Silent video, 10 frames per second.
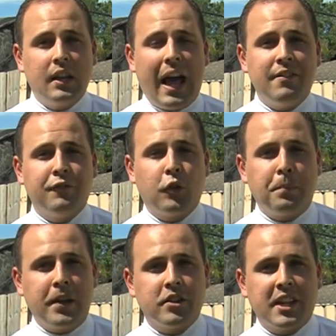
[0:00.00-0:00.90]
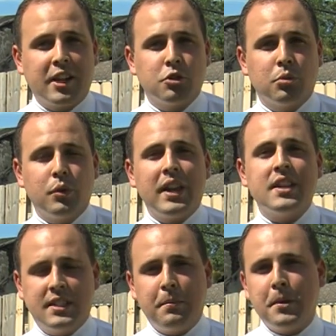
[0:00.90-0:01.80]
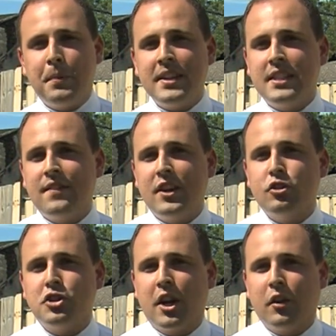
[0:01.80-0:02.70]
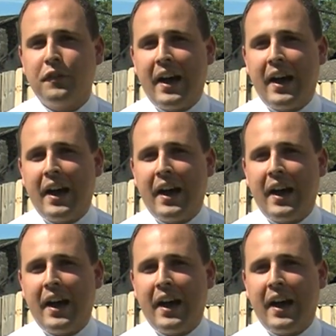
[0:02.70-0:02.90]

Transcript: Live in Fort Pierce, Andrew Ruiz, W P T V News Channel